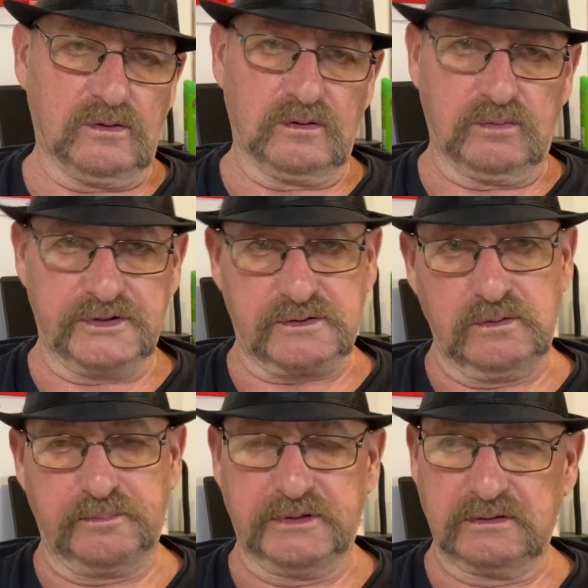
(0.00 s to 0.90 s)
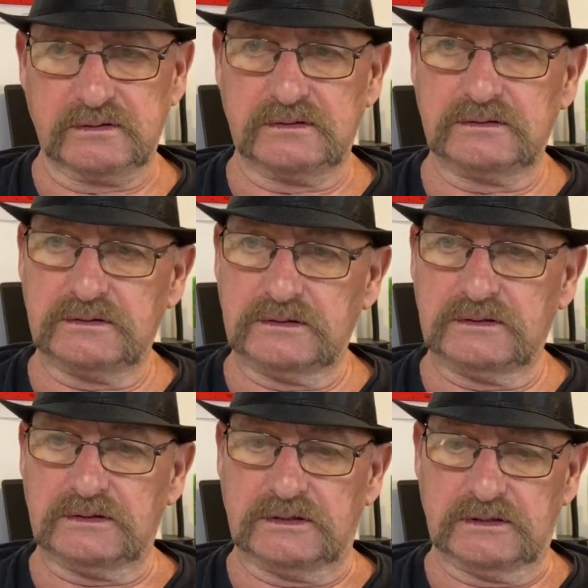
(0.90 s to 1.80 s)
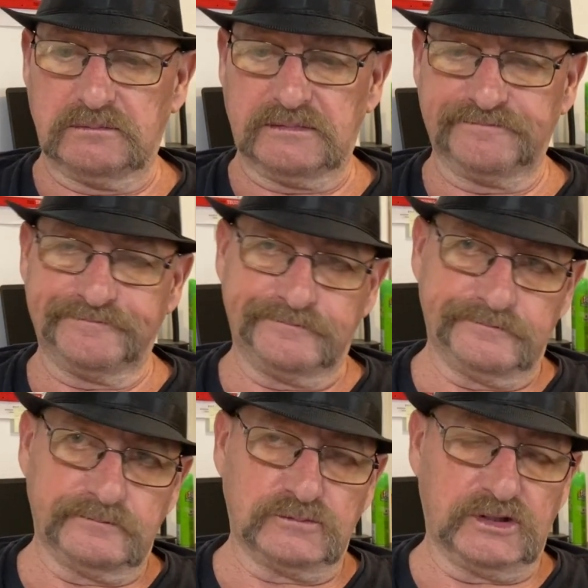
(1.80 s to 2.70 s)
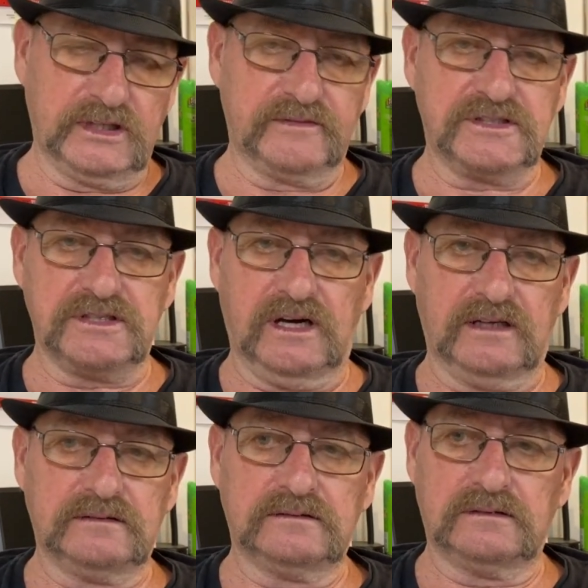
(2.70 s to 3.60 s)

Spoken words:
or which group build. I'm going to give it a shot.